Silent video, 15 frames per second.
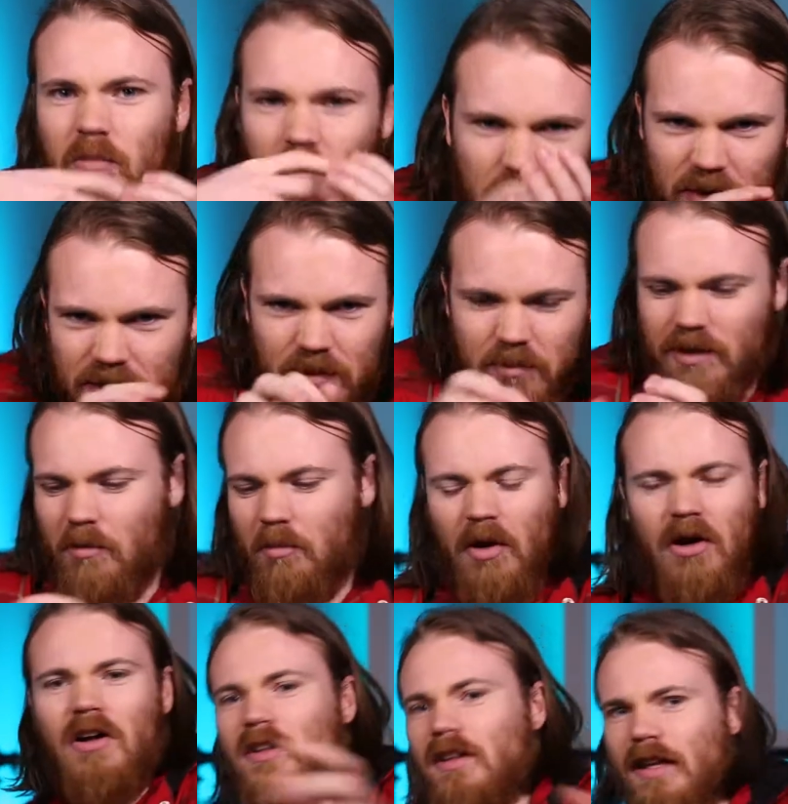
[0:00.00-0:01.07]
puts them in a
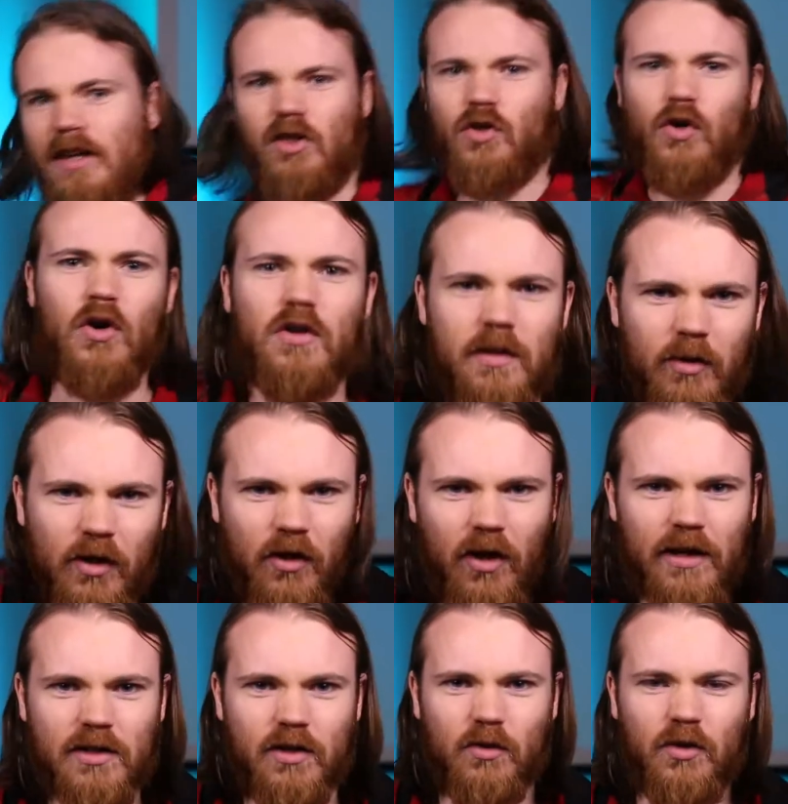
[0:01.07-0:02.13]
ball and throws them
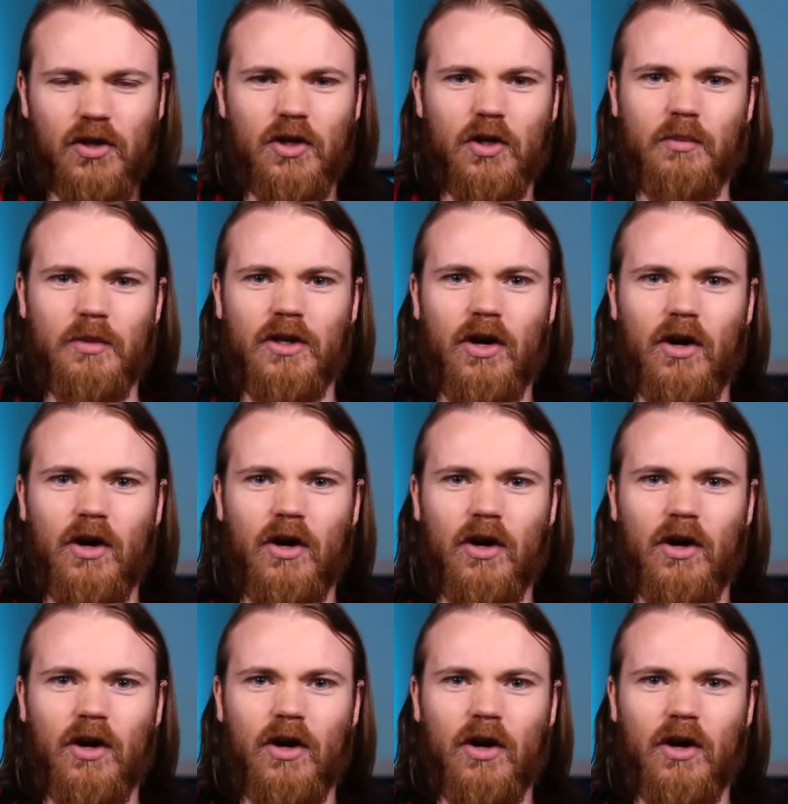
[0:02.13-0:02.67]
across the room,